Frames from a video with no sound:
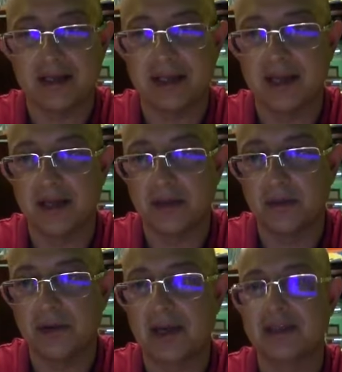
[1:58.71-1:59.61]
Take a
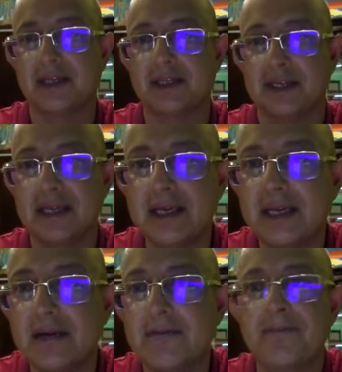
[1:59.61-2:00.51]
look, I send the
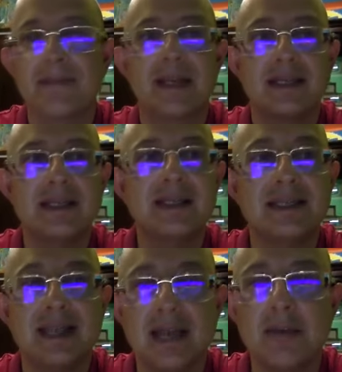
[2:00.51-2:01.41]
link. This
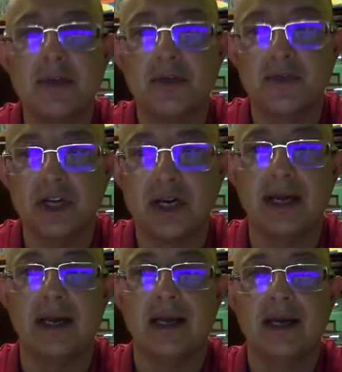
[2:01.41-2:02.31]
is the image of Giclee.